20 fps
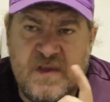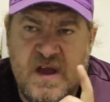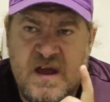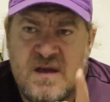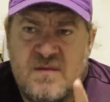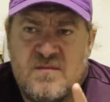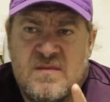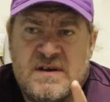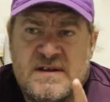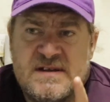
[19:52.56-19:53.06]

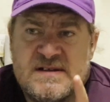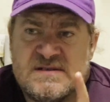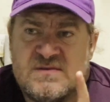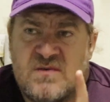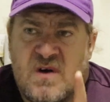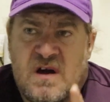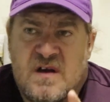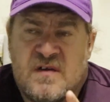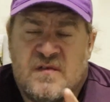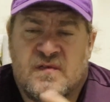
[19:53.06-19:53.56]
Him and his
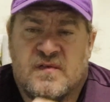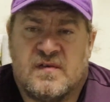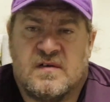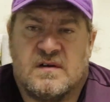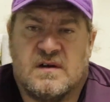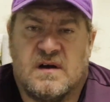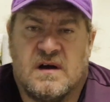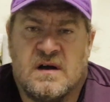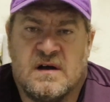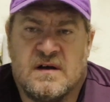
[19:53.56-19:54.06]
wife,
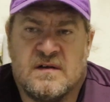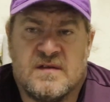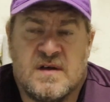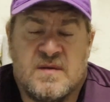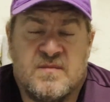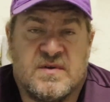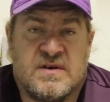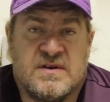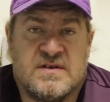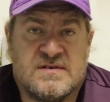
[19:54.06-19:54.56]

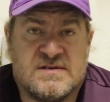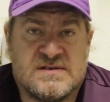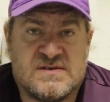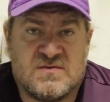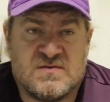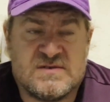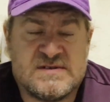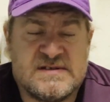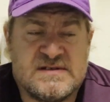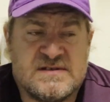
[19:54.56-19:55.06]
they produce
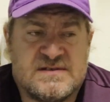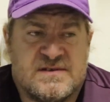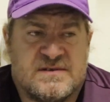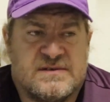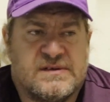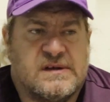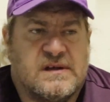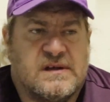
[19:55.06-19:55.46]
sauces.